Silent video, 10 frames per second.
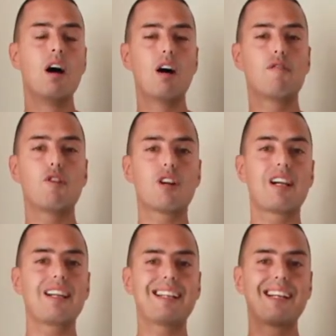uh, for
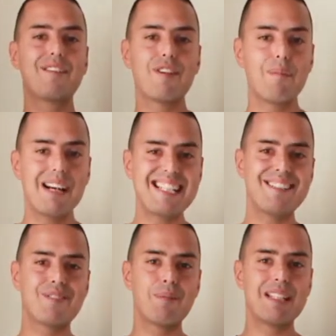collecting information
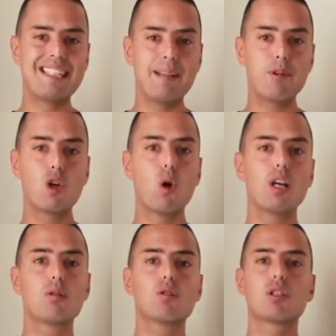from a team,
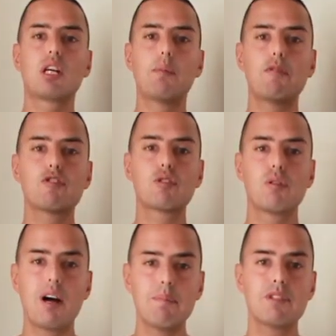going to Scrum of
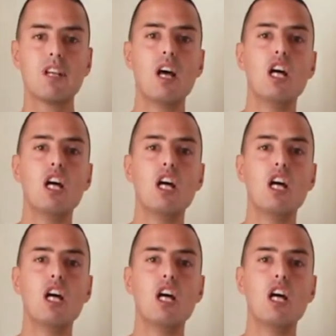Scrums,